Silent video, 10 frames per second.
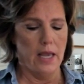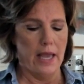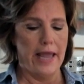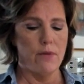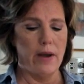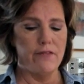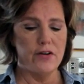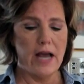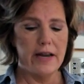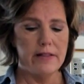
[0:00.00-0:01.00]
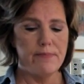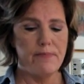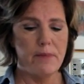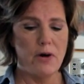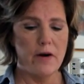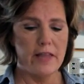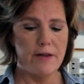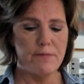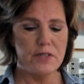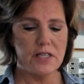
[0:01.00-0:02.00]
anyway, if you're not in the part of the
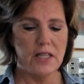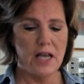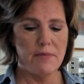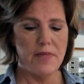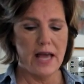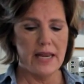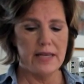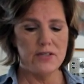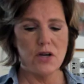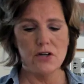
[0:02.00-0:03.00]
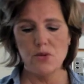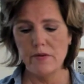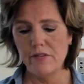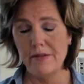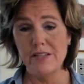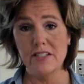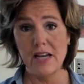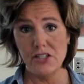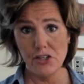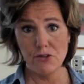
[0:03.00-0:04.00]
Empress Club, that is our Twin Flame
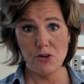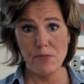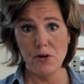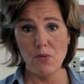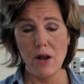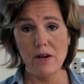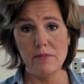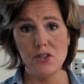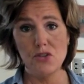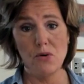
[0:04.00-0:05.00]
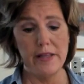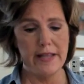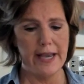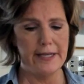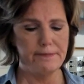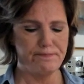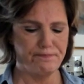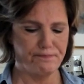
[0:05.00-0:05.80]
discussion group. You're welcome to join that.